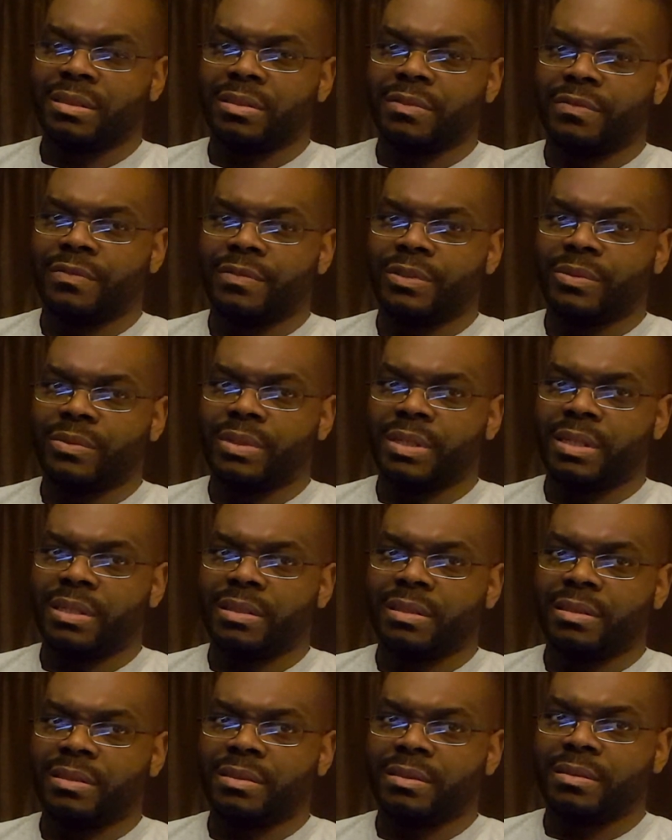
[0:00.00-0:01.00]
a few
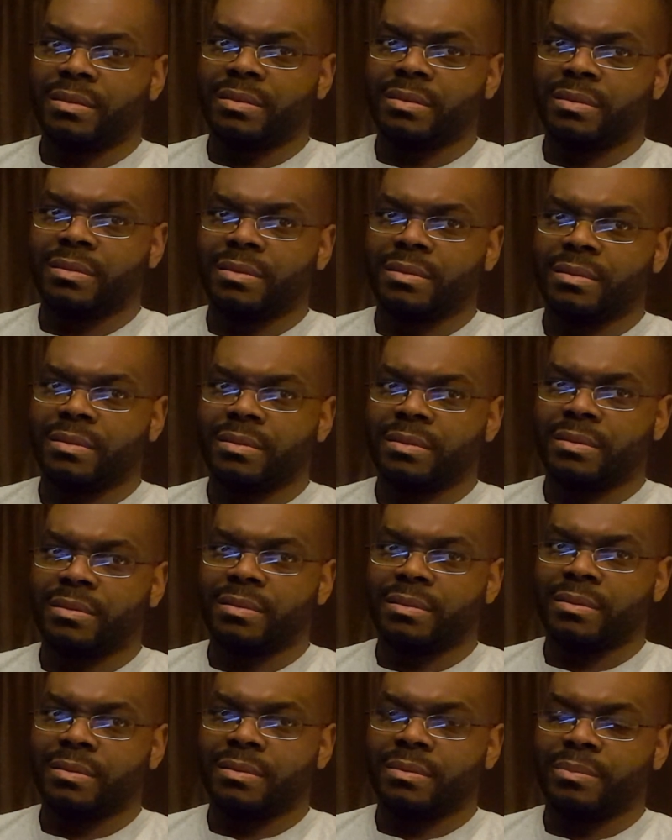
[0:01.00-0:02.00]
days,
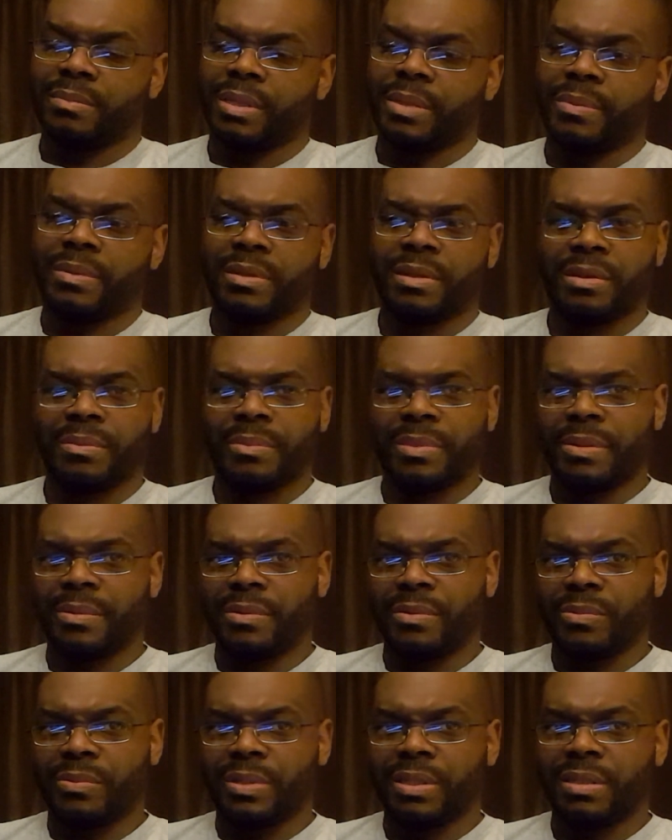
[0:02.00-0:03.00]
maybe a
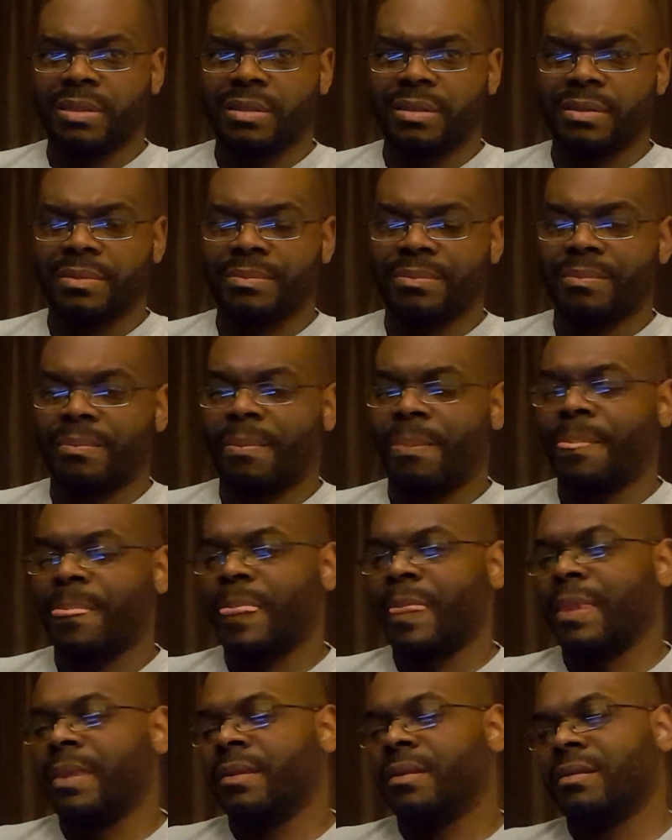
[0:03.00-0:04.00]
week.
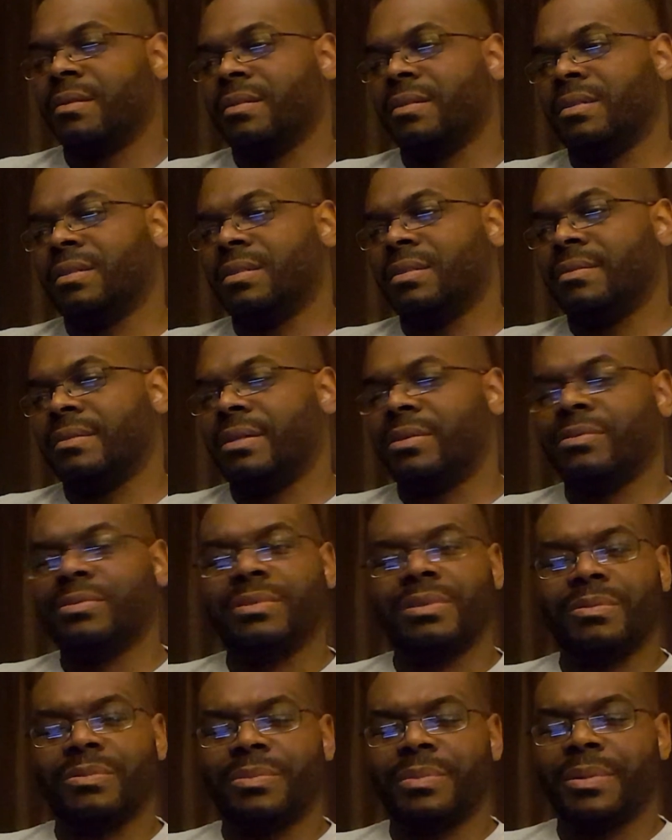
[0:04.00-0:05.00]
I don't
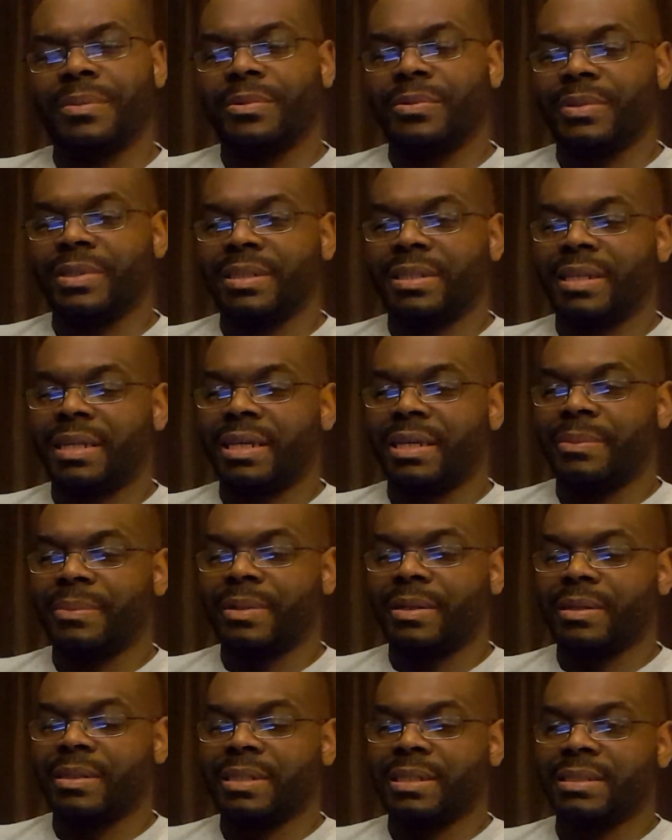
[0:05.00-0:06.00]
remember when it came
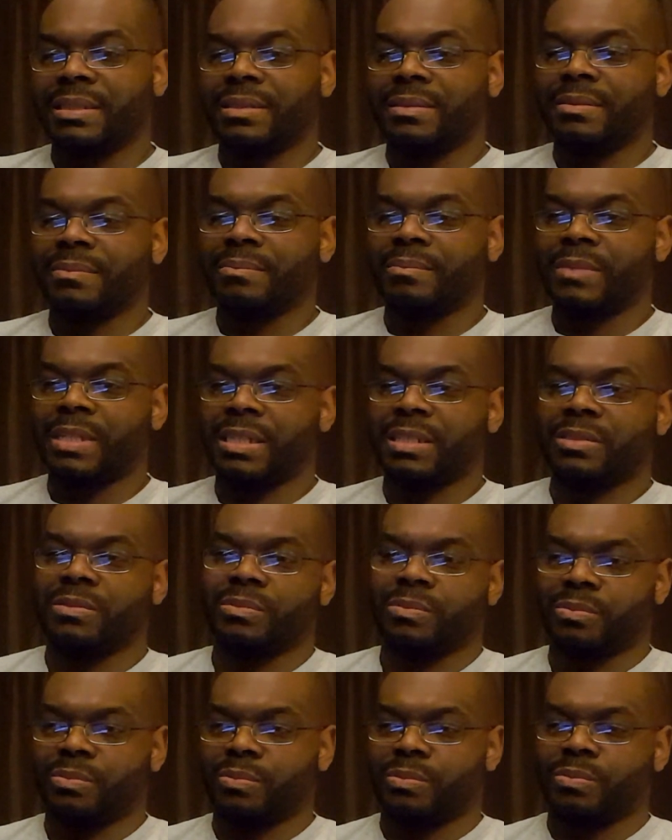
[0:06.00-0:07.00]
out. I just
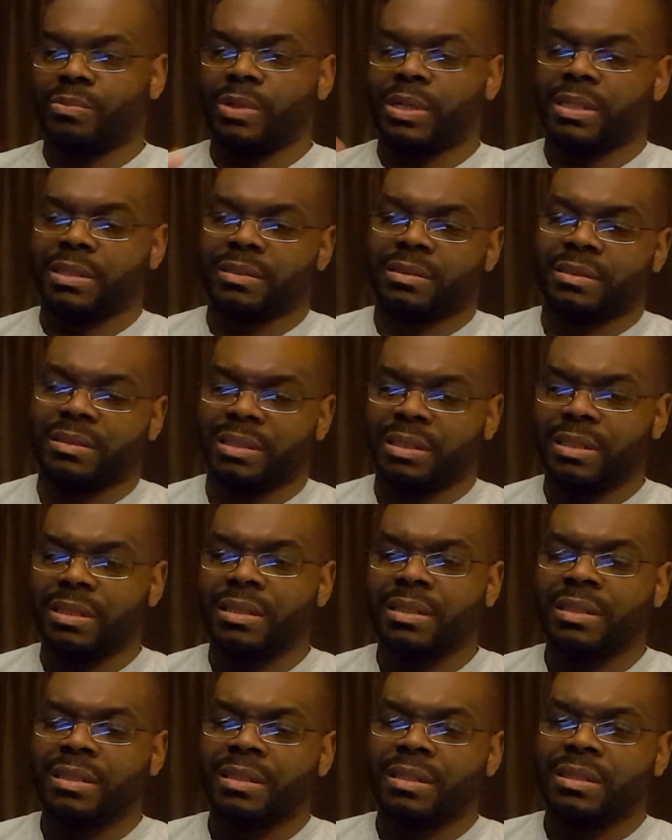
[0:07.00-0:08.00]
watched a
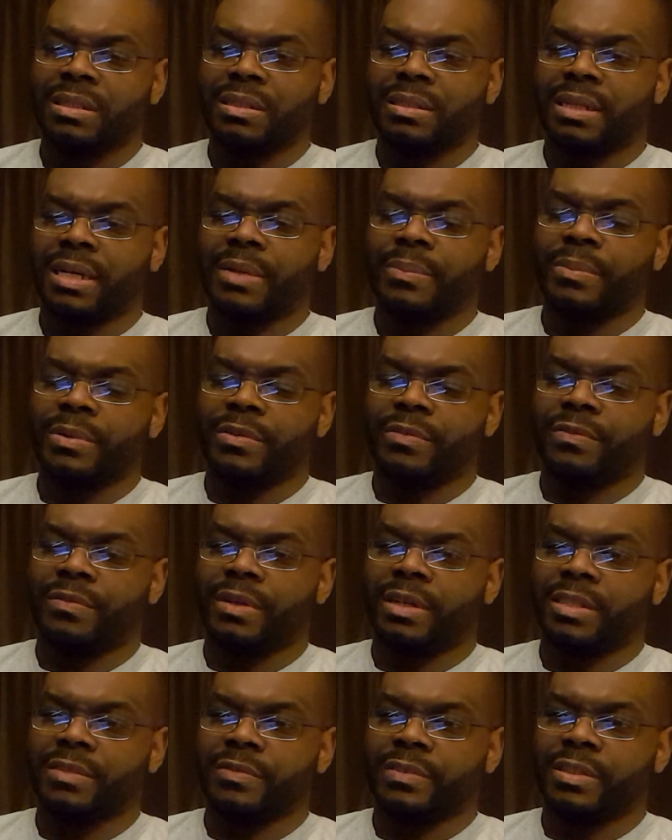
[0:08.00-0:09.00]
Nightmare
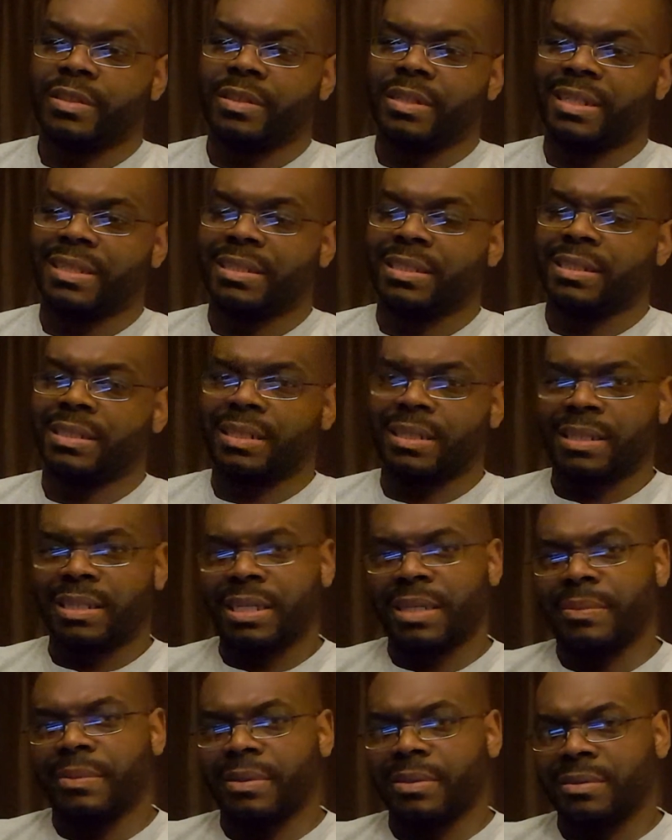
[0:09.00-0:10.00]
Files video and I think that
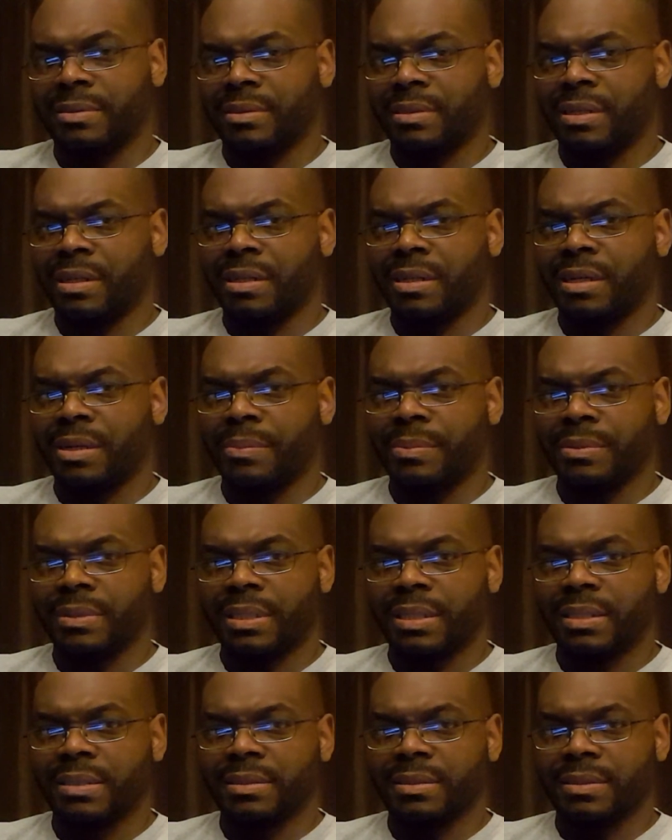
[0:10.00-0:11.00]
came out a couple
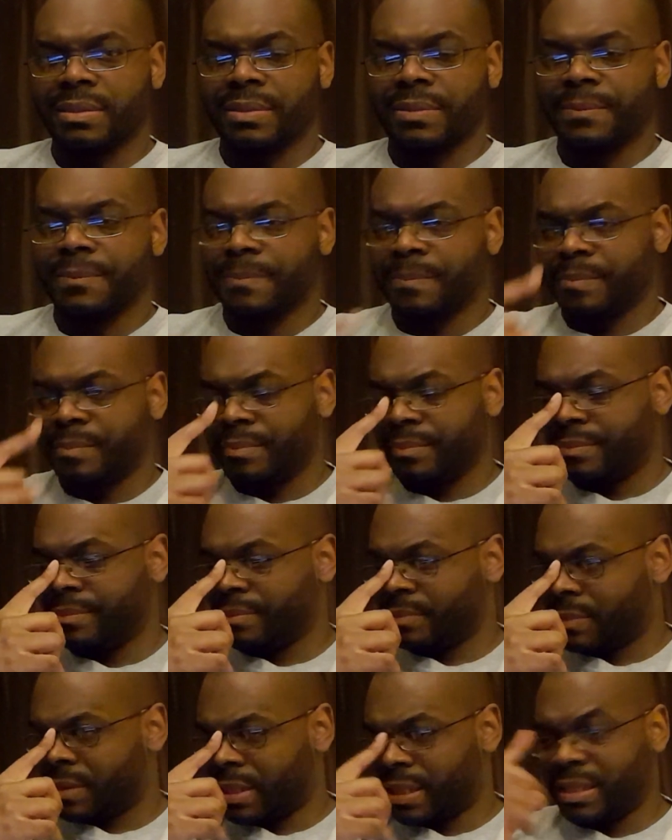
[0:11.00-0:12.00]
days ago.
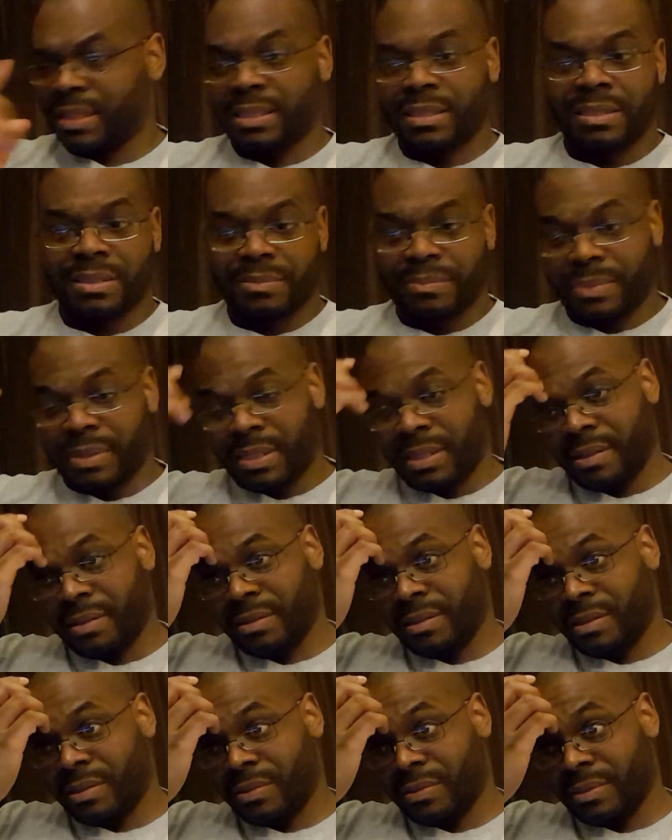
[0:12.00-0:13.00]
I think this has been out
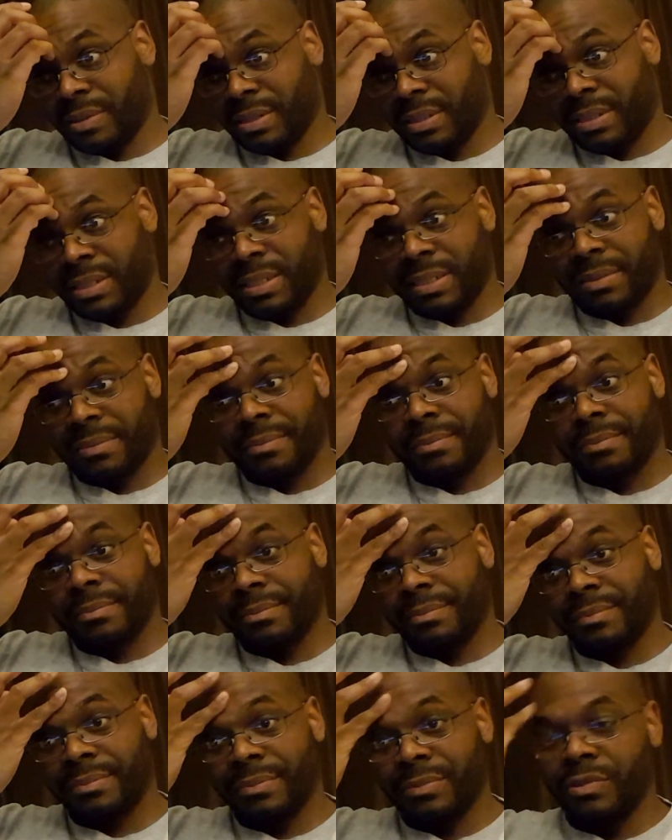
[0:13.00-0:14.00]
longer than that.
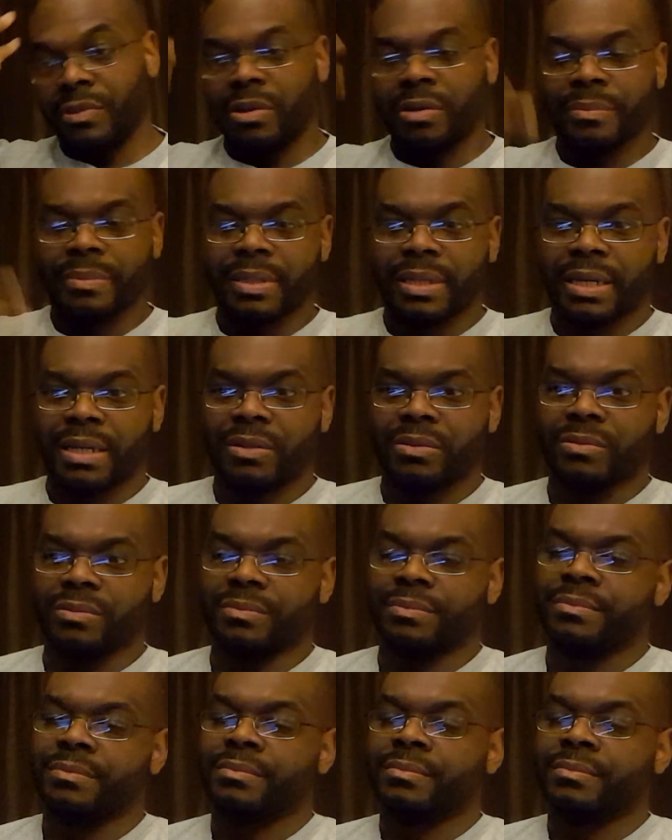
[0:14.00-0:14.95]
Normally, I don't